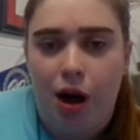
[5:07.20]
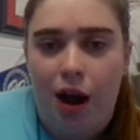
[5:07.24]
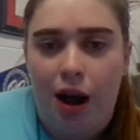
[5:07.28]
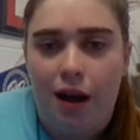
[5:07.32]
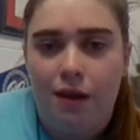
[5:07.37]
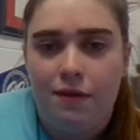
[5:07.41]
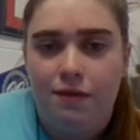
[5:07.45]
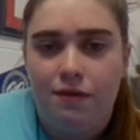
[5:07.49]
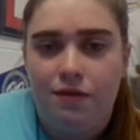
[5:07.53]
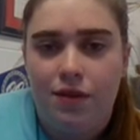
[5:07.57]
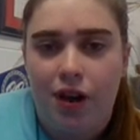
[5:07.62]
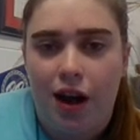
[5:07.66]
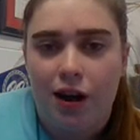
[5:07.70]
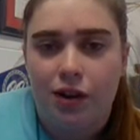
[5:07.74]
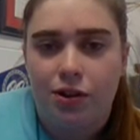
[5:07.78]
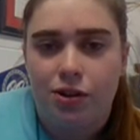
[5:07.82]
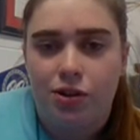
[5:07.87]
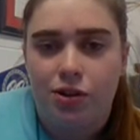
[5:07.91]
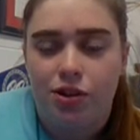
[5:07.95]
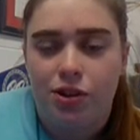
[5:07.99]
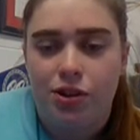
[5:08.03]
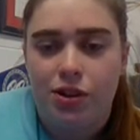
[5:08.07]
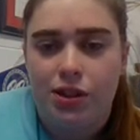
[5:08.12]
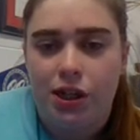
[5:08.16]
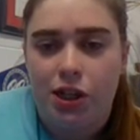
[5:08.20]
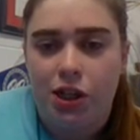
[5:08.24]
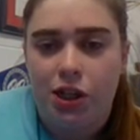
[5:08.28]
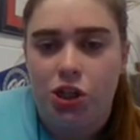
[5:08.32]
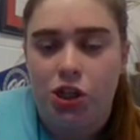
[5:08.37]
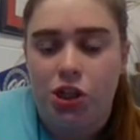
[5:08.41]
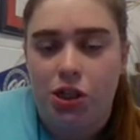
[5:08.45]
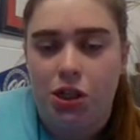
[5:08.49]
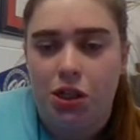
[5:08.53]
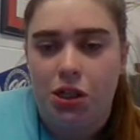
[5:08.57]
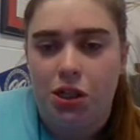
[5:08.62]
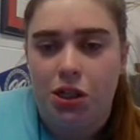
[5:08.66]
prime
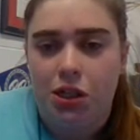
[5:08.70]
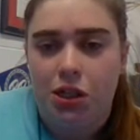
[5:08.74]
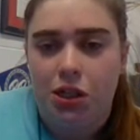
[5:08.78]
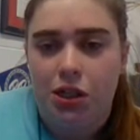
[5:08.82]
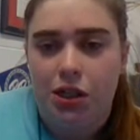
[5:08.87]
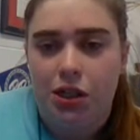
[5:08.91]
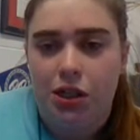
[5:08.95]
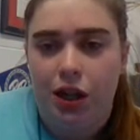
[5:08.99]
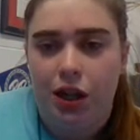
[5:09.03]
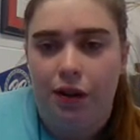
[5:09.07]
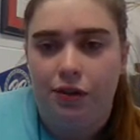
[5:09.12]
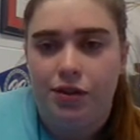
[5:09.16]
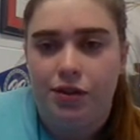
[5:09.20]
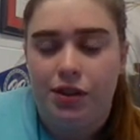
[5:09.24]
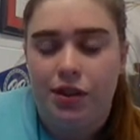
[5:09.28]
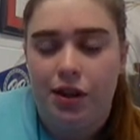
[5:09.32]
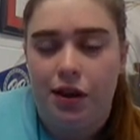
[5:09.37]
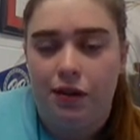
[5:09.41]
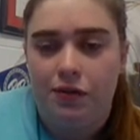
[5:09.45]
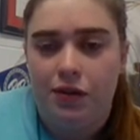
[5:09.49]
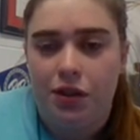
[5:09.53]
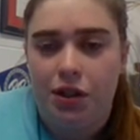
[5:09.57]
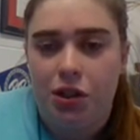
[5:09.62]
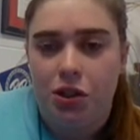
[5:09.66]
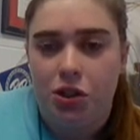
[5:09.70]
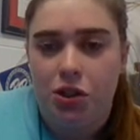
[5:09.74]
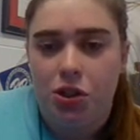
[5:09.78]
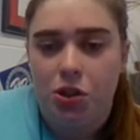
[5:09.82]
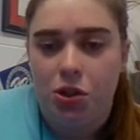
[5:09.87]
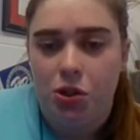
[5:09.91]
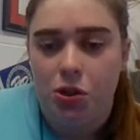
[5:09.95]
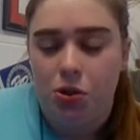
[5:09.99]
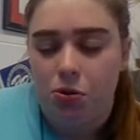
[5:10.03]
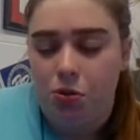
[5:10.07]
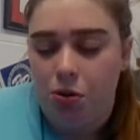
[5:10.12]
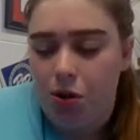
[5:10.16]
factorization of
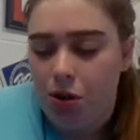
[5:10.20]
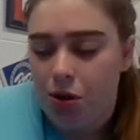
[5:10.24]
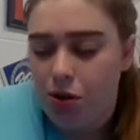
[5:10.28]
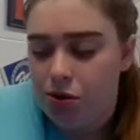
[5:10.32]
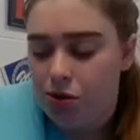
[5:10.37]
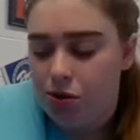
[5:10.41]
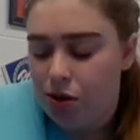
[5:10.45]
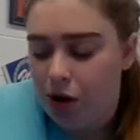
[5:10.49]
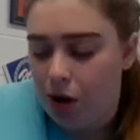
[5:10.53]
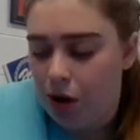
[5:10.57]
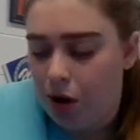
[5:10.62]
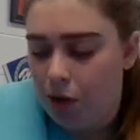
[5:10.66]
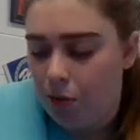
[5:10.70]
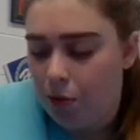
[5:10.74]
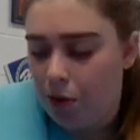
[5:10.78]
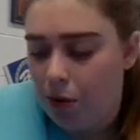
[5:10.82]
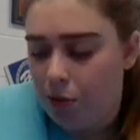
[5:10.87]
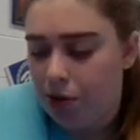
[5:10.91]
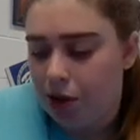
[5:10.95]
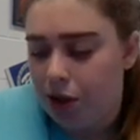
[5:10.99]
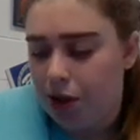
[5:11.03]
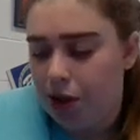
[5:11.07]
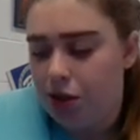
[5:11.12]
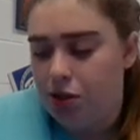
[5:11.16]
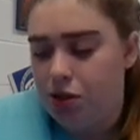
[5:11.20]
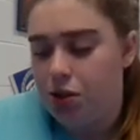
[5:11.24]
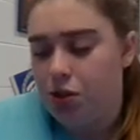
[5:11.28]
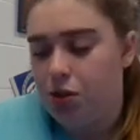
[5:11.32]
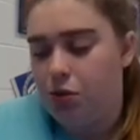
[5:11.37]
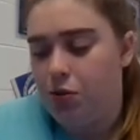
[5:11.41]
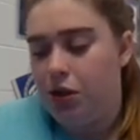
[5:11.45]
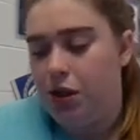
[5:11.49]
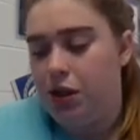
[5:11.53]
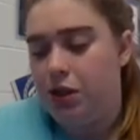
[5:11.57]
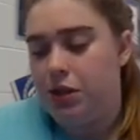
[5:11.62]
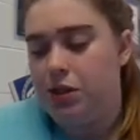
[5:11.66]
72. So what we're going to
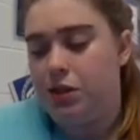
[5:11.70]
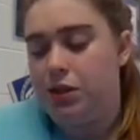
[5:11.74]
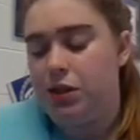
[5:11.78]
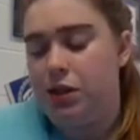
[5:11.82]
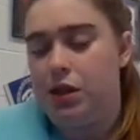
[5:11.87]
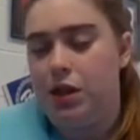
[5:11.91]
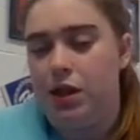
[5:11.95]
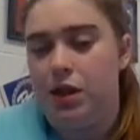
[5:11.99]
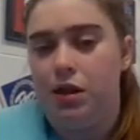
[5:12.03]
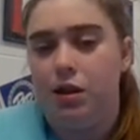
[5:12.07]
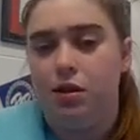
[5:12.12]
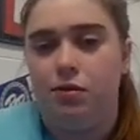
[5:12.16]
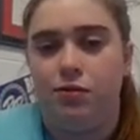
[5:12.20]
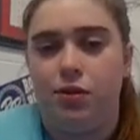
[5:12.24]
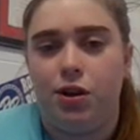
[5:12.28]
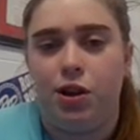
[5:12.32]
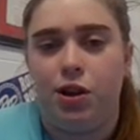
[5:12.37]
do is see